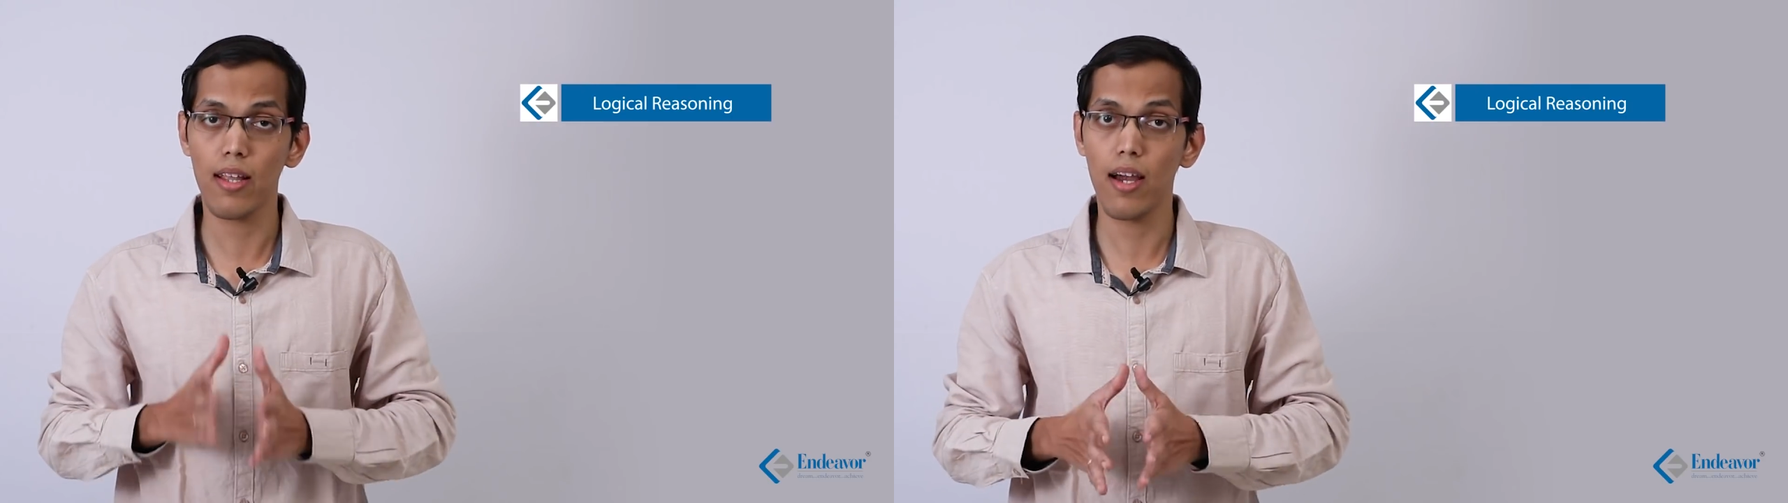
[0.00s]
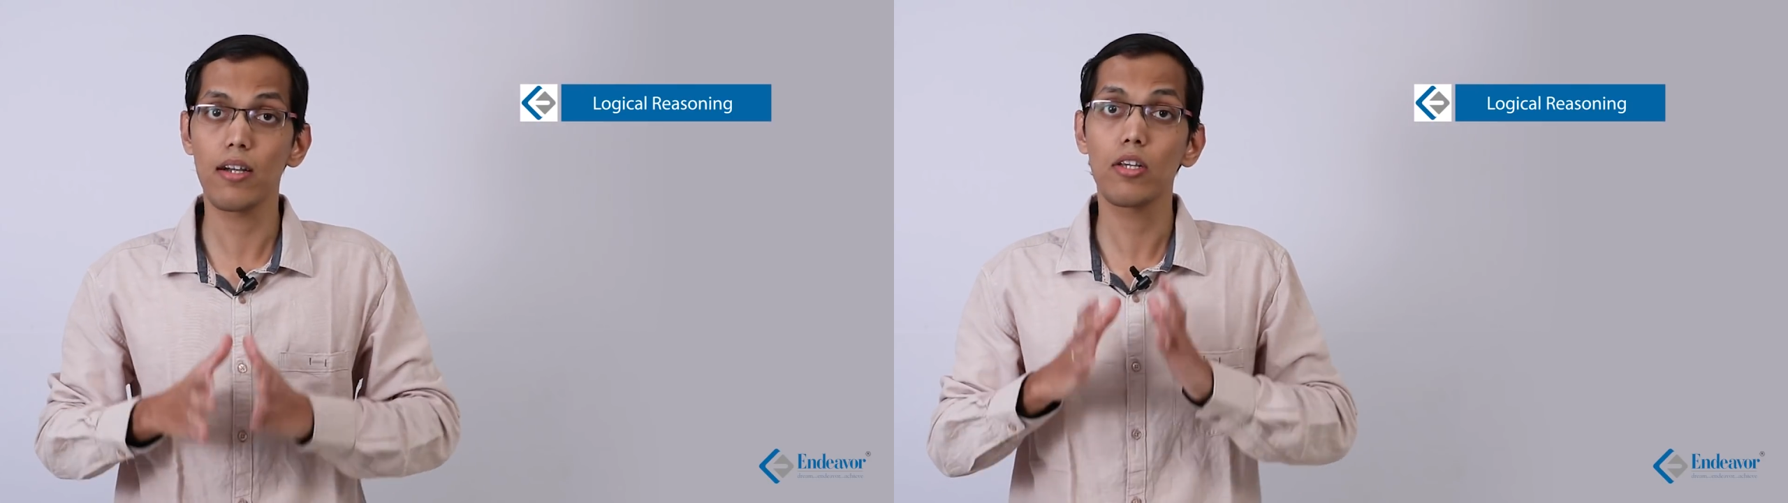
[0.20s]

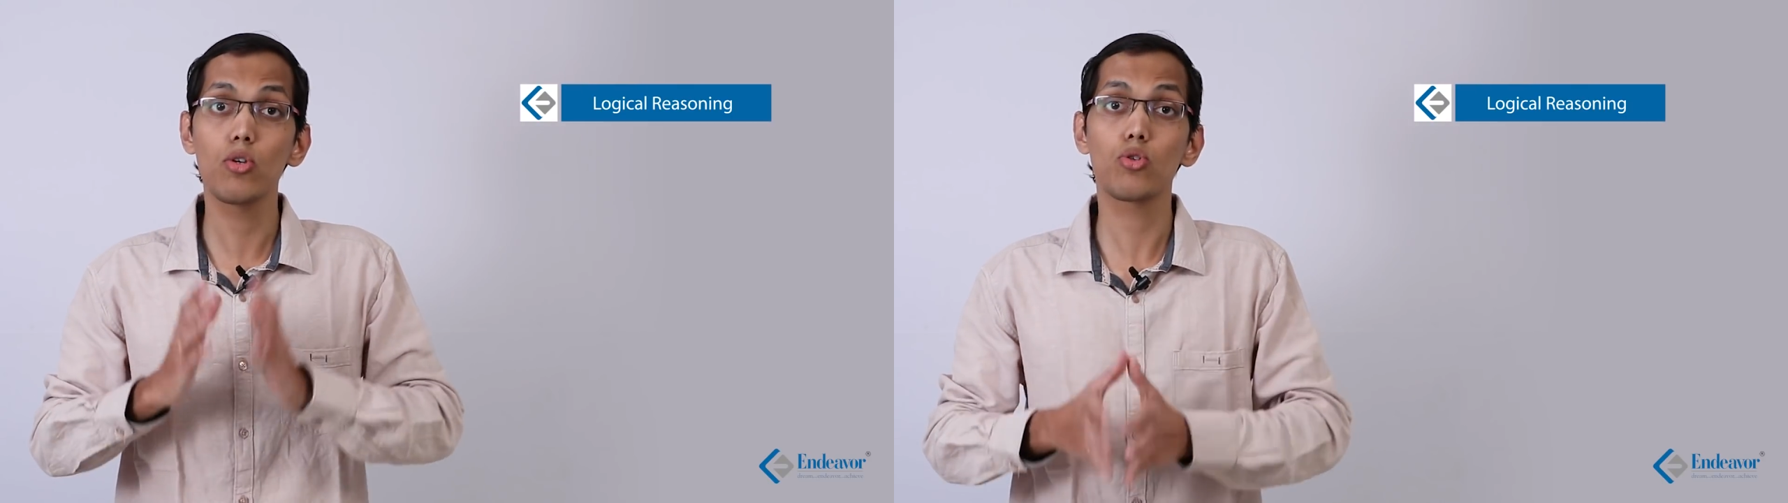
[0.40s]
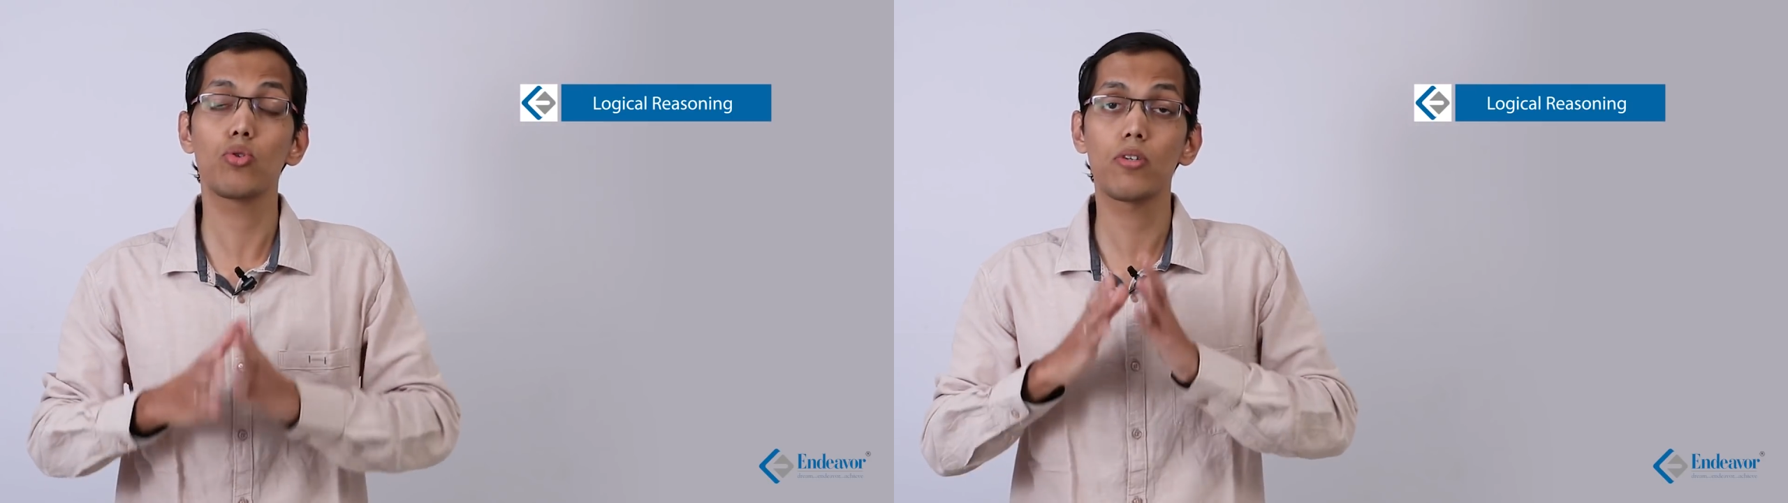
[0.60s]
that
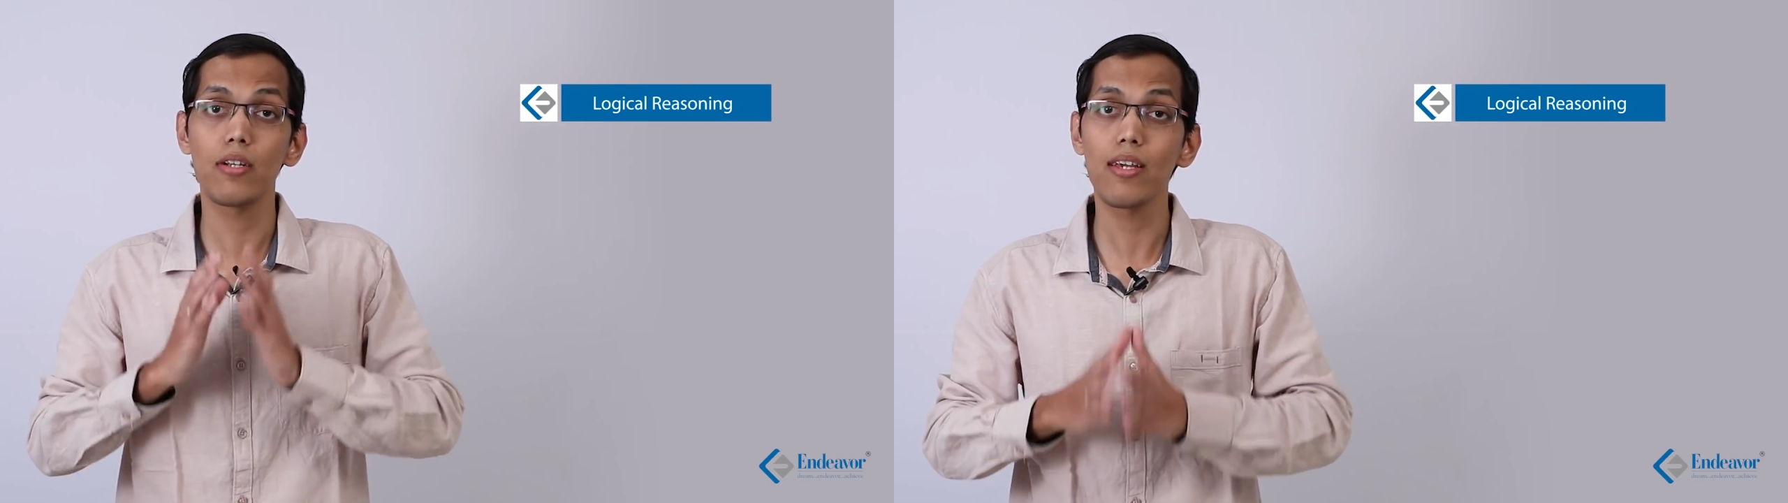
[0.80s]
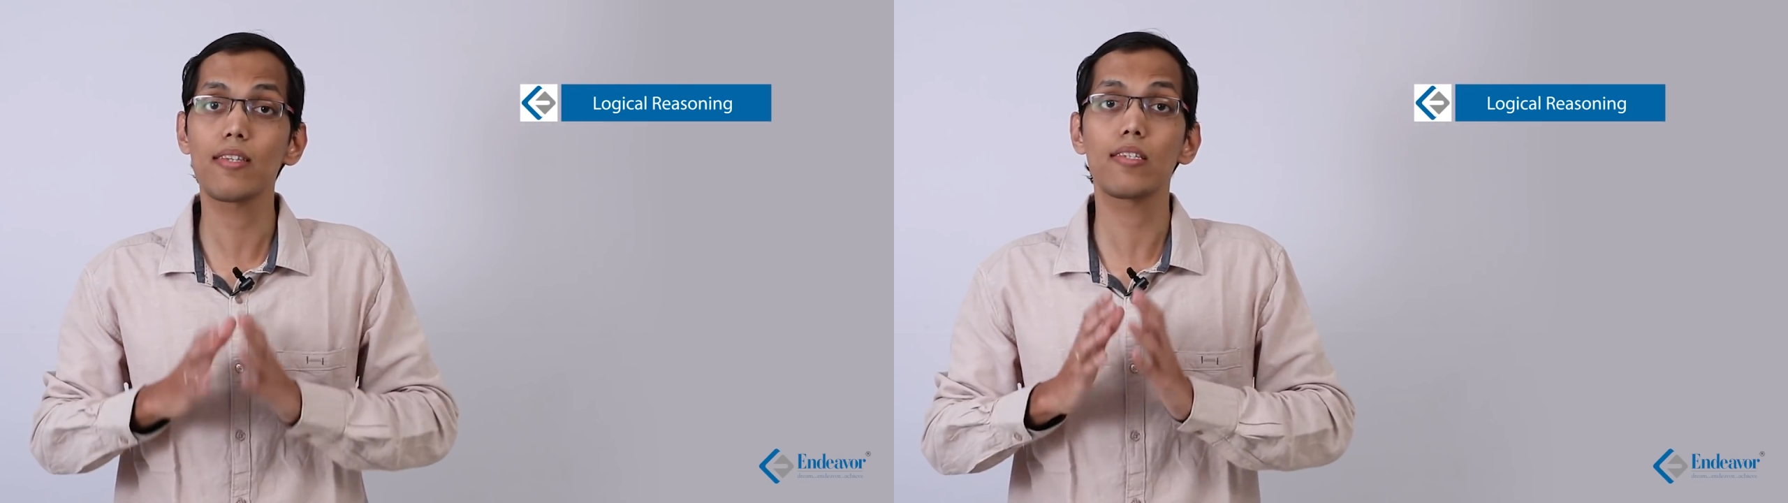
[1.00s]
you should
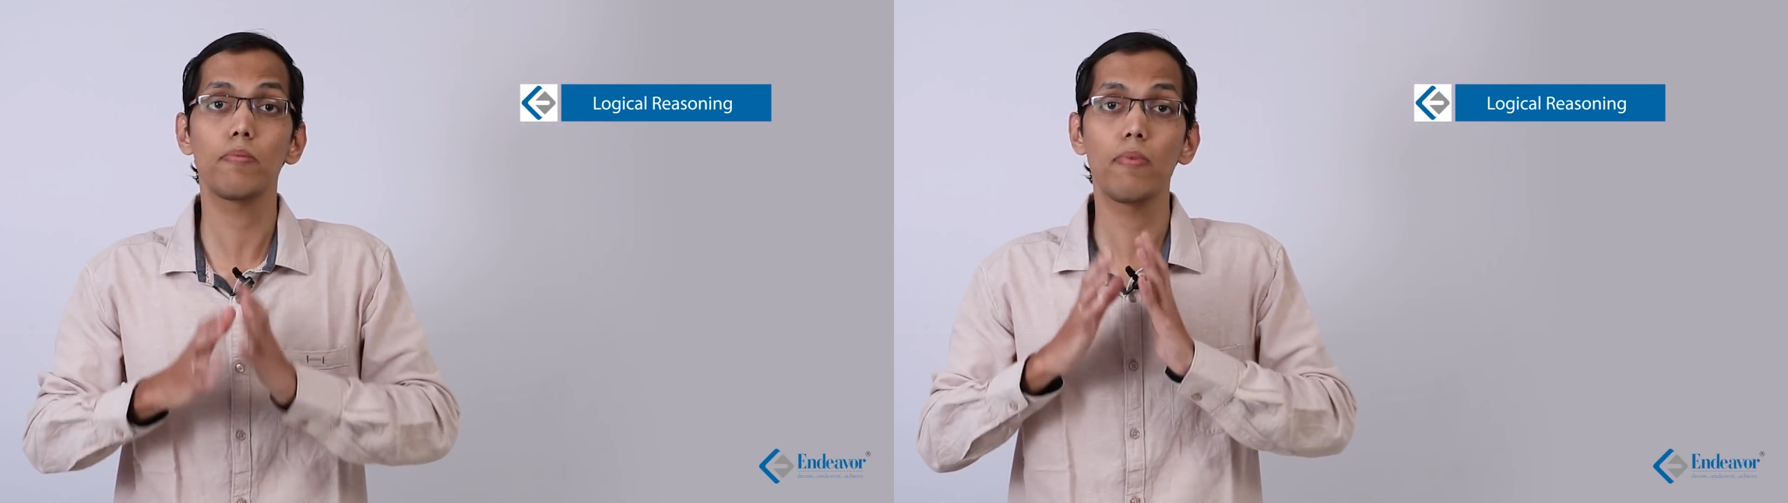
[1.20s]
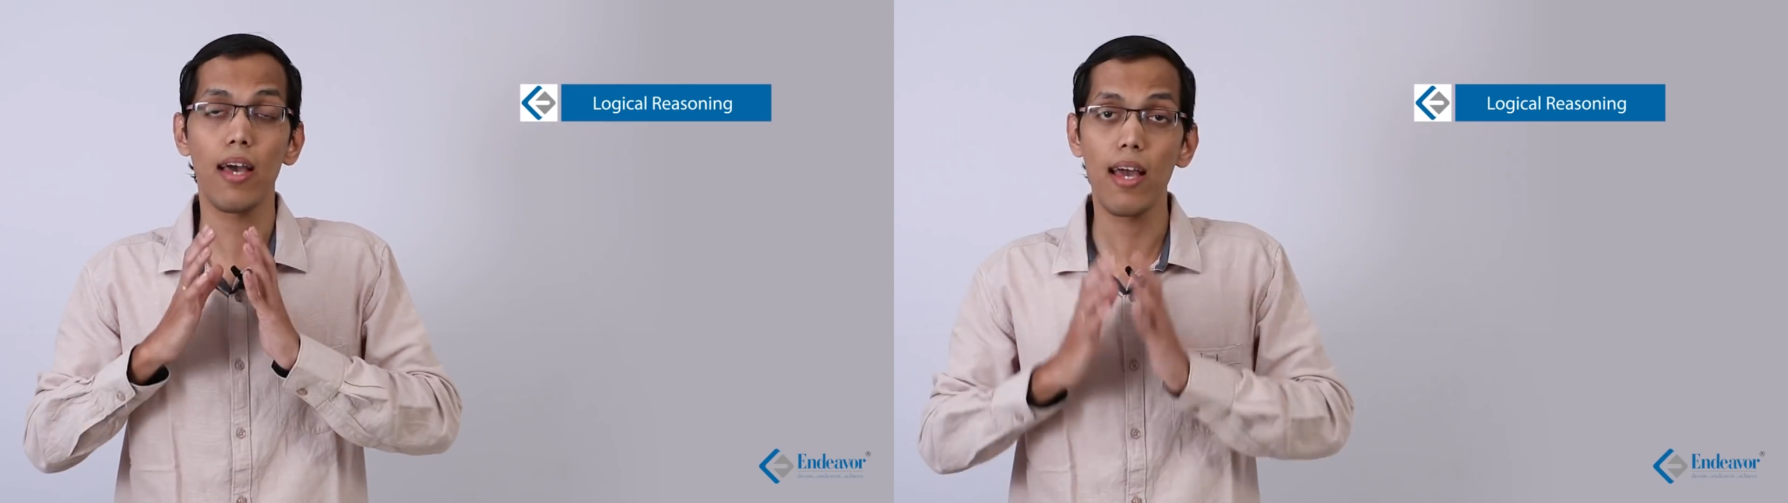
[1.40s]
take some